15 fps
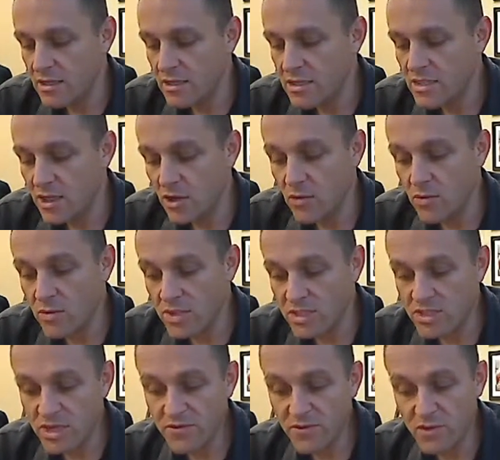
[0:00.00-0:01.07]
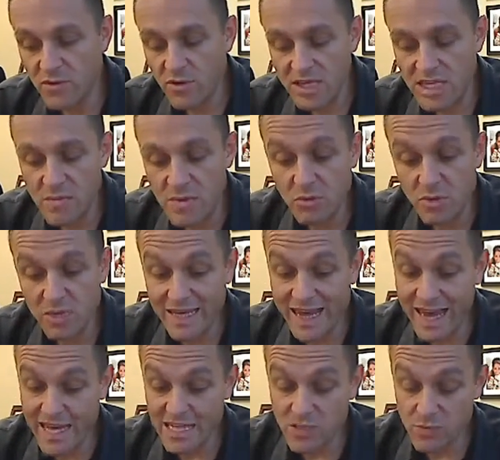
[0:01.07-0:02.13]
So definitely want to keep people
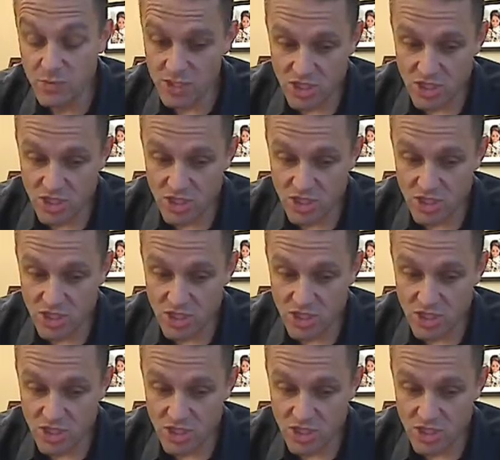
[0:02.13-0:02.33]
engaged with the